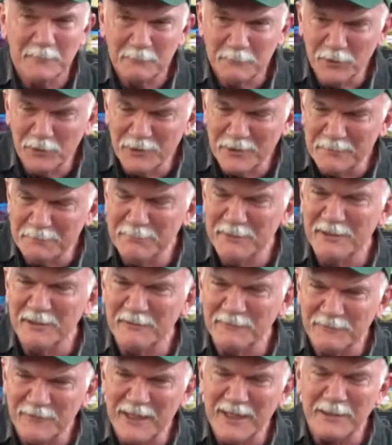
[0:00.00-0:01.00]
Boy, you
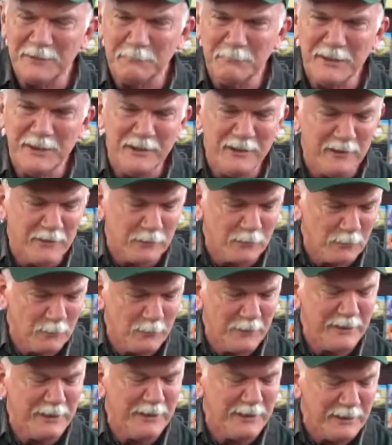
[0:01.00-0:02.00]
better find a better
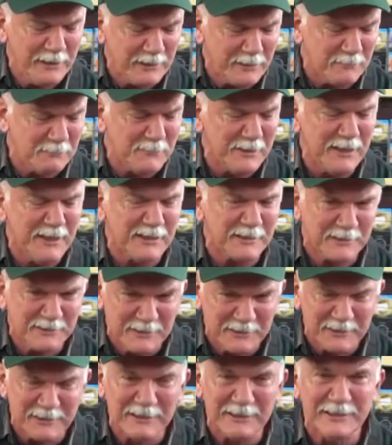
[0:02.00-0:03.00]
way to make
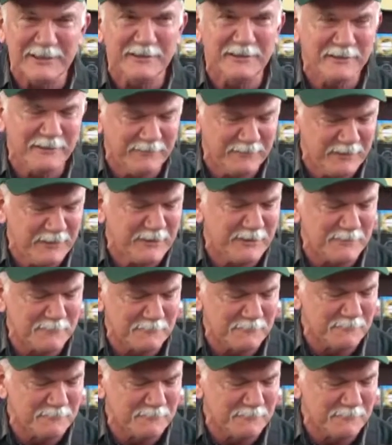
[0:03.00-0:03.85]
a living.